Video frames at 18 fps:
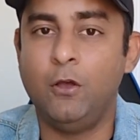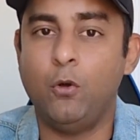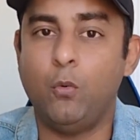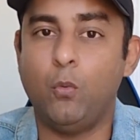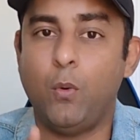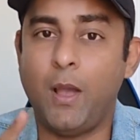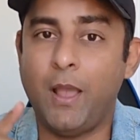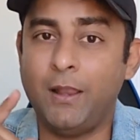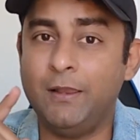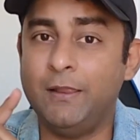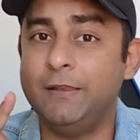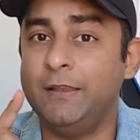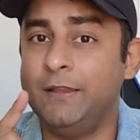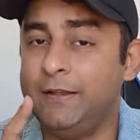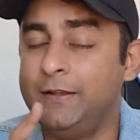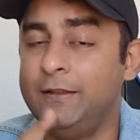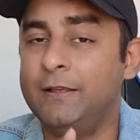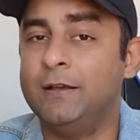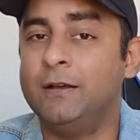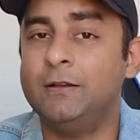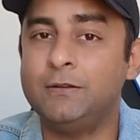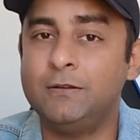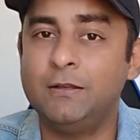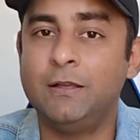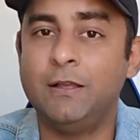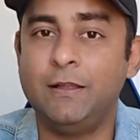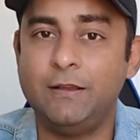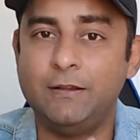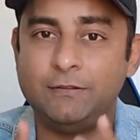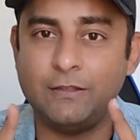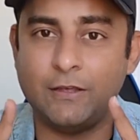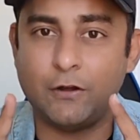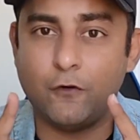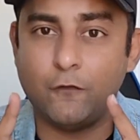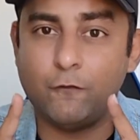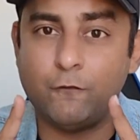while in India, it's
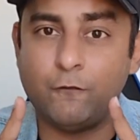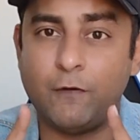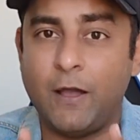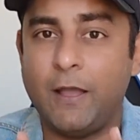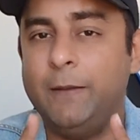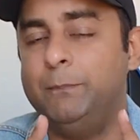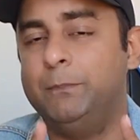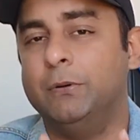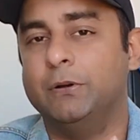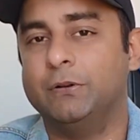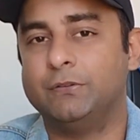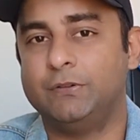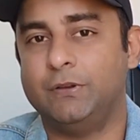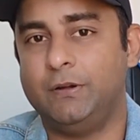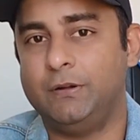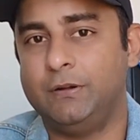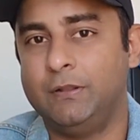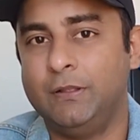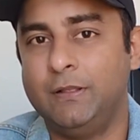around 5%.